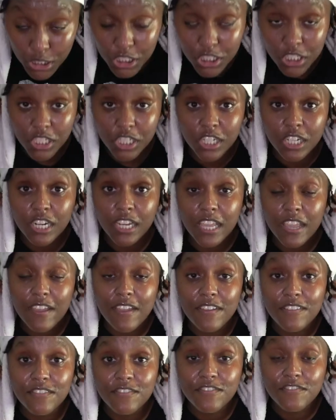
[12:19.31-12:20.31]
put your
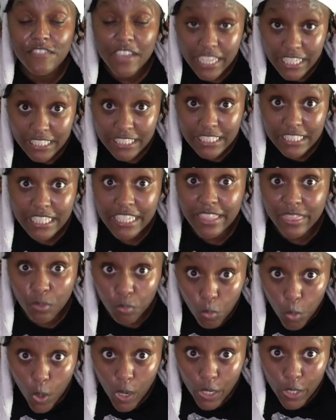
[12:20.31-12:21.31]
face in the
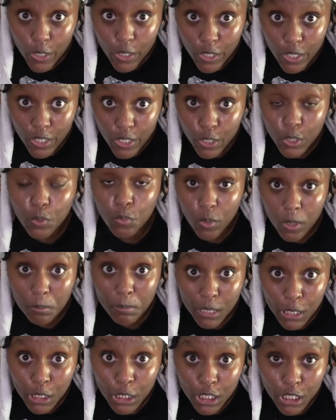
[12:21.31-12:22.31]
water. You will
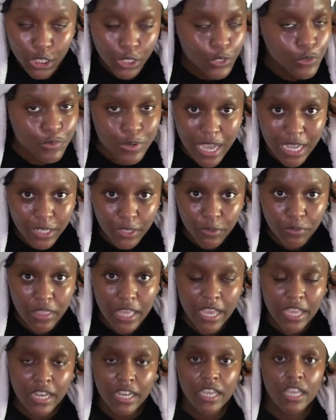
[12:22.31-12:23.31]
burn. Do not do
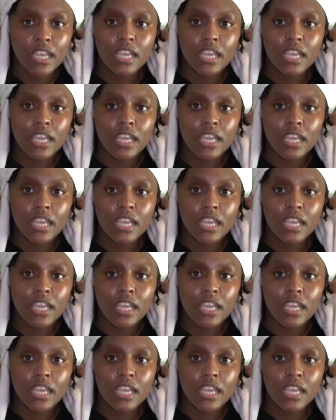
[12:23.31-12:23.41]
that.